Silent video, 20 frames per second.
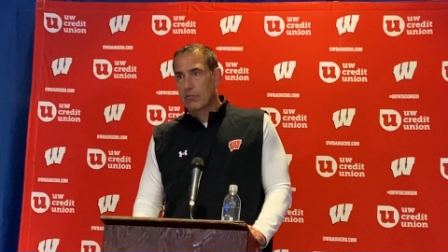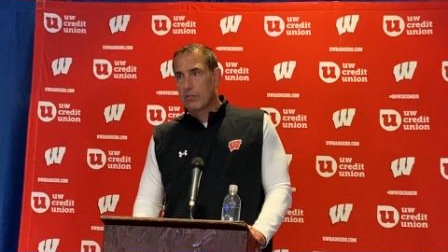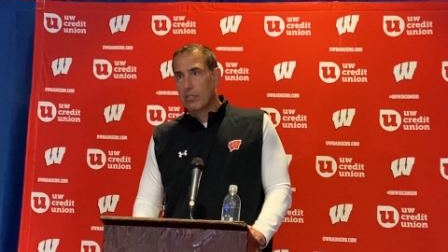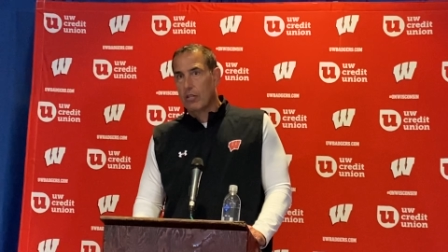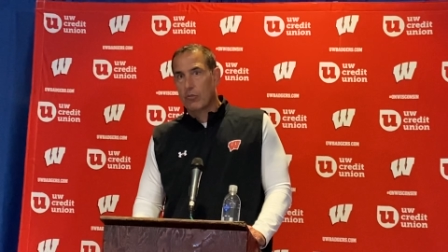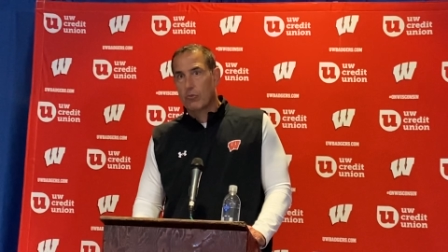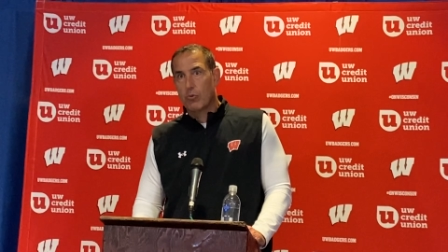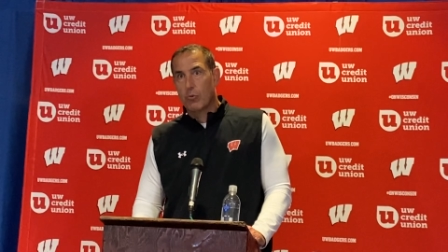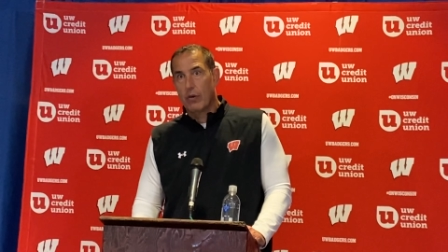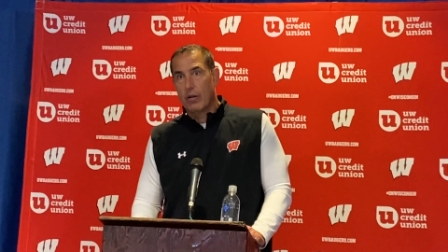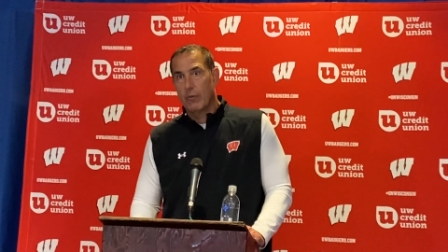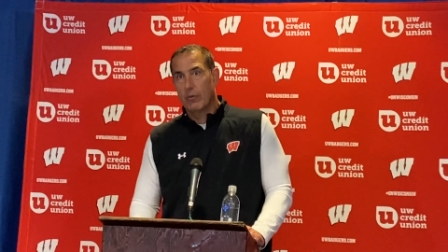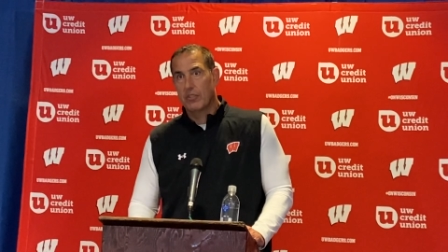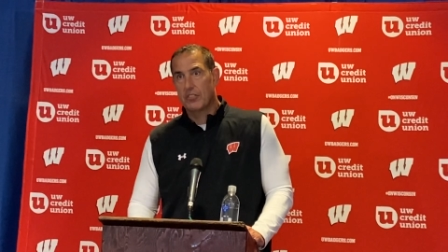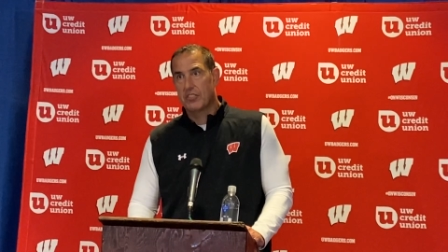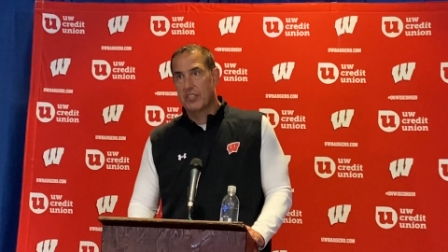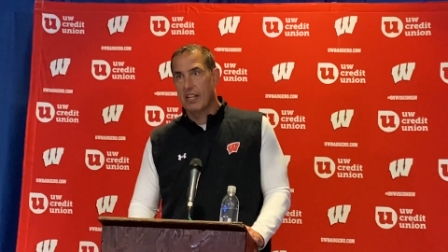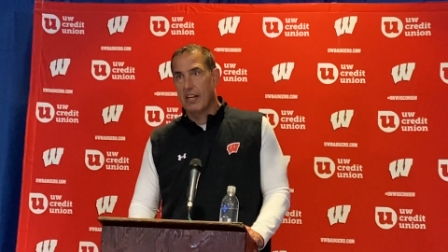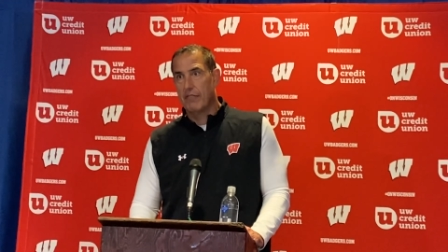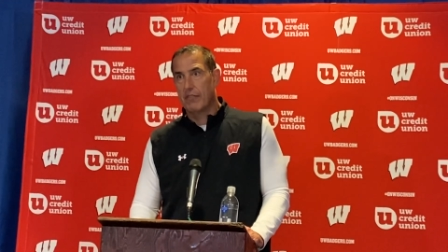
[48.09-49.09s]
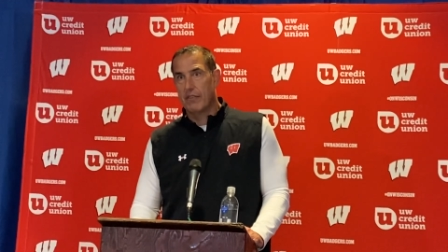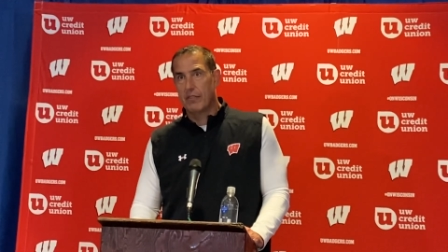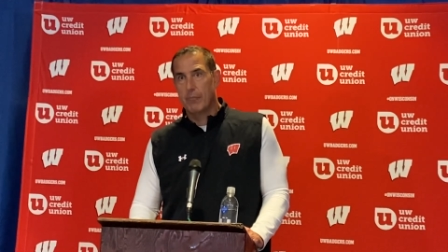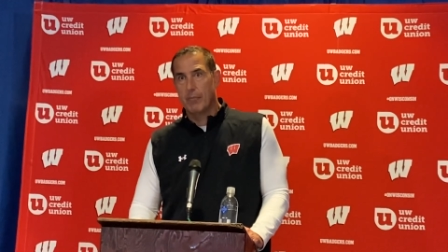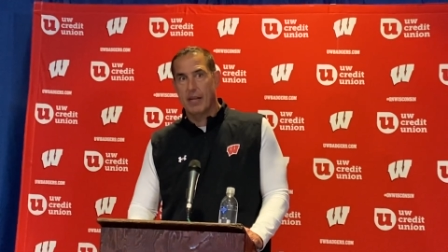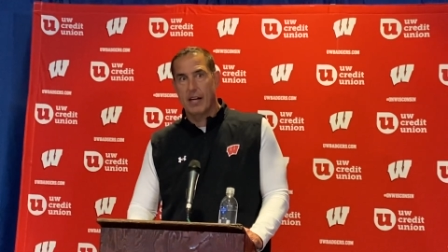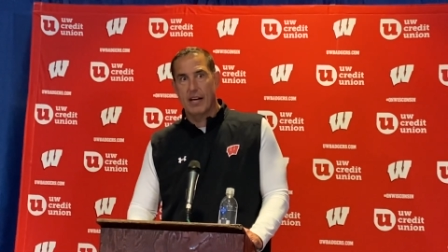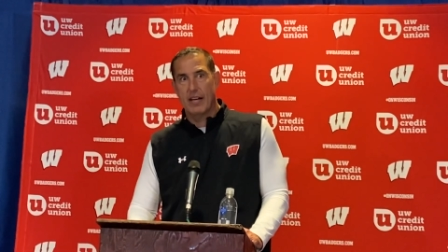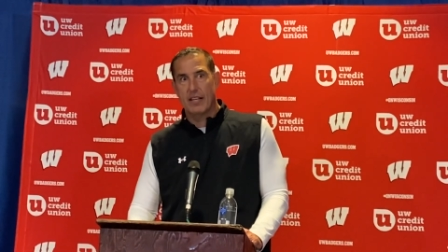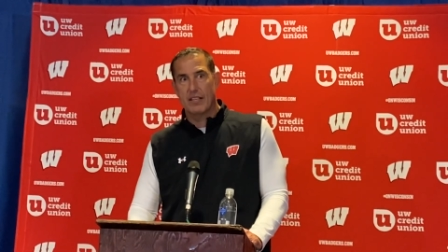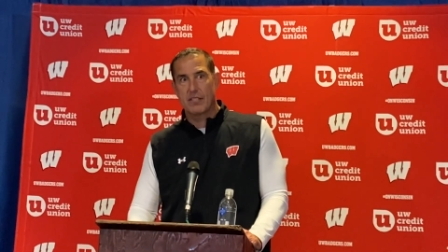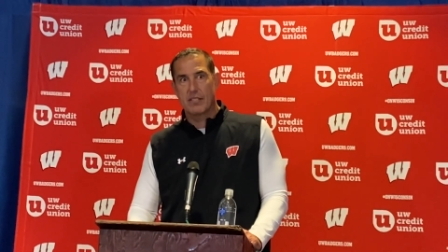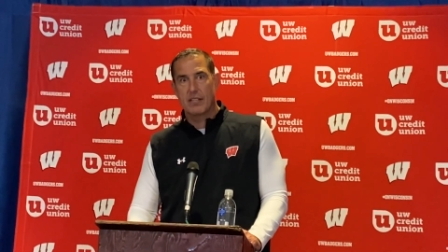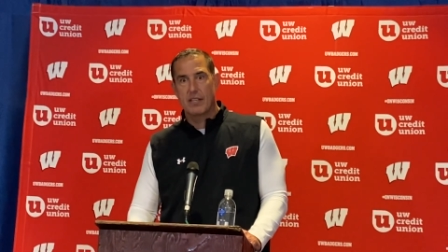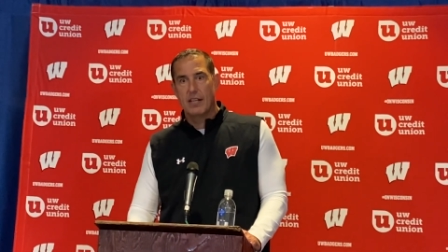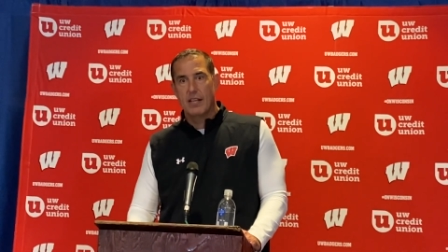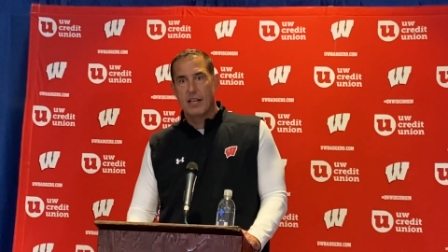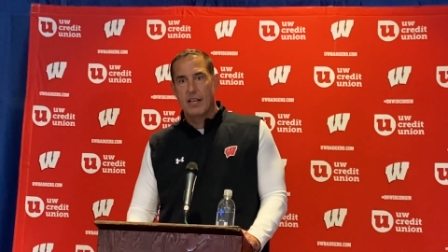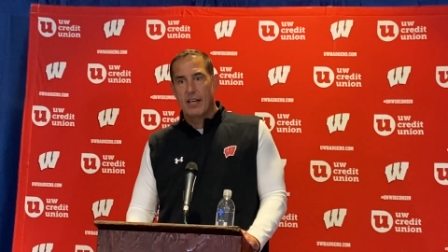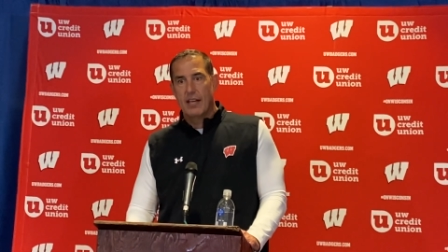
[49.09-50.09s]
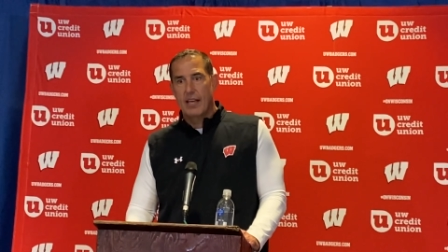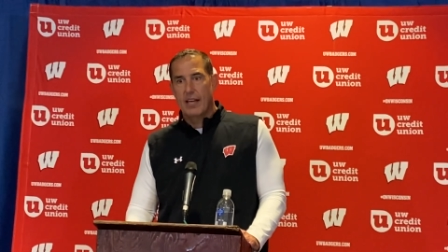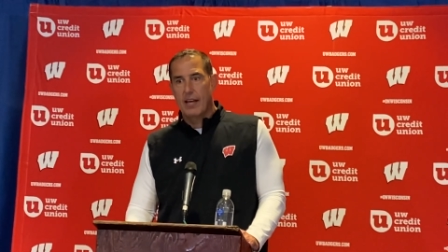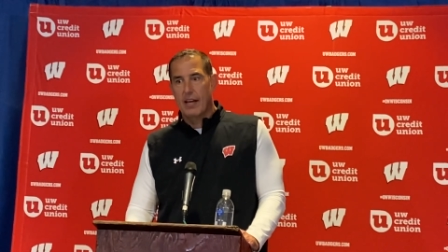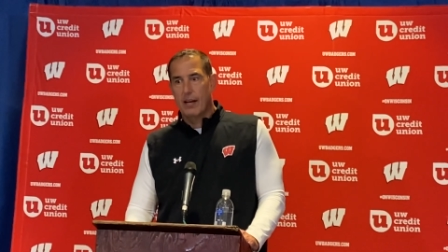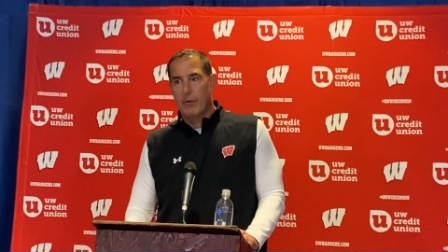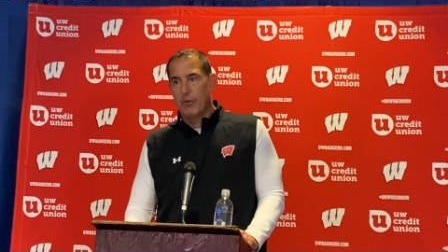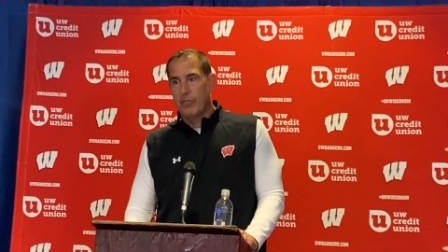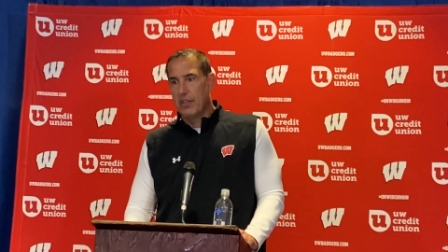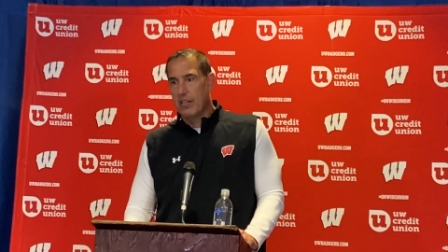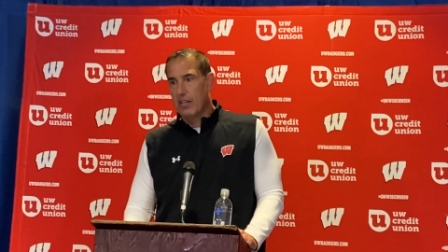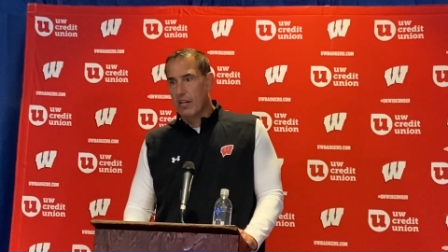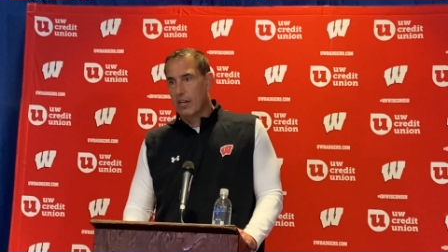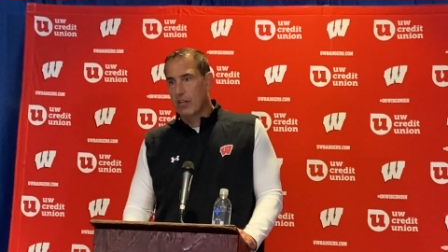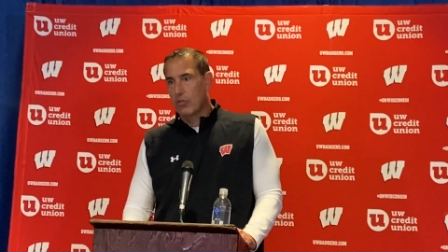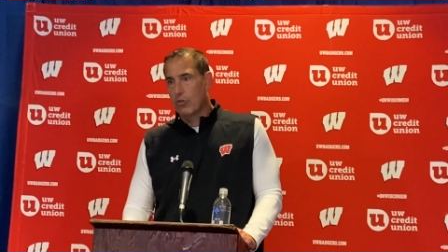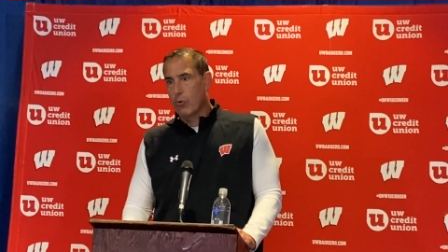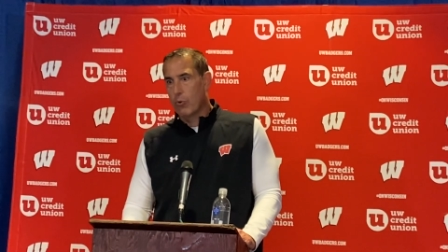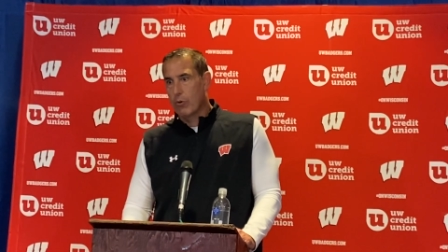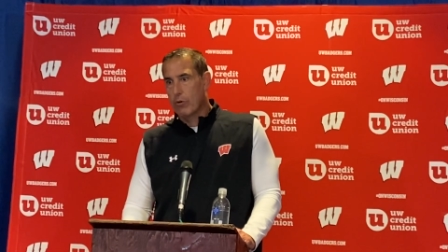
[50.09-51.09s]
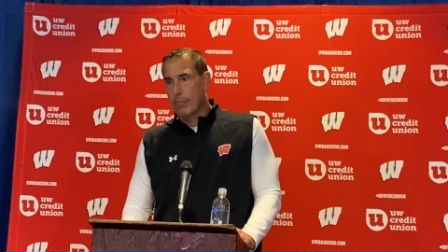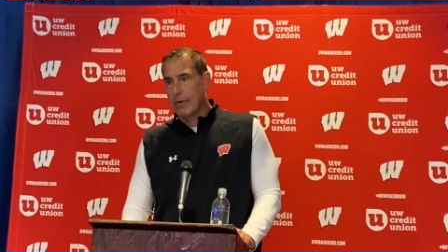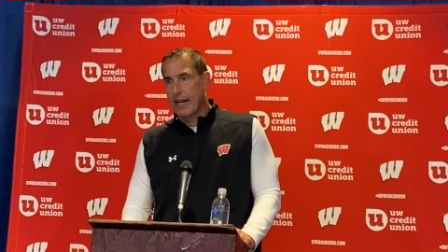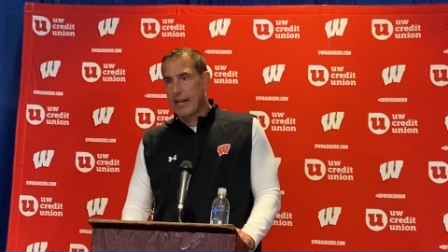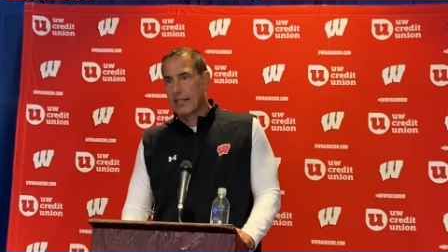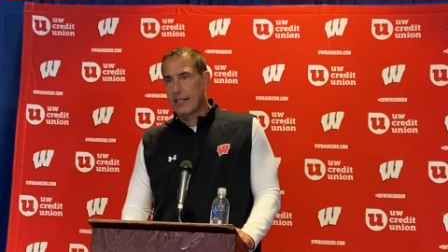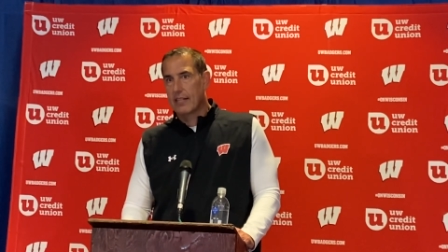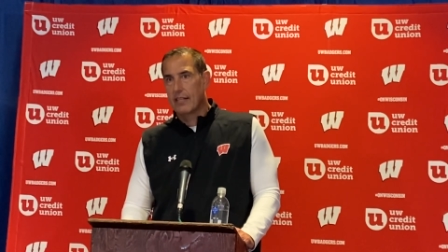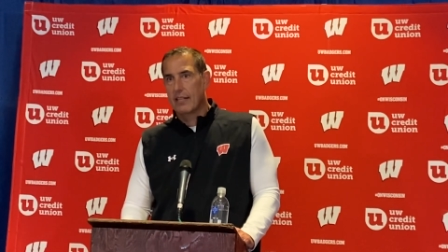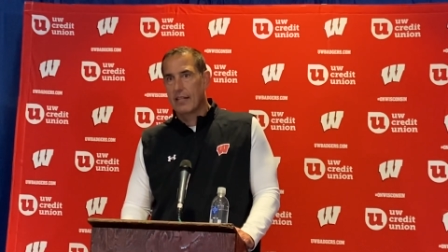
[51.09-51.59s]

you know, 21-7, to be honest, with a young quarterback.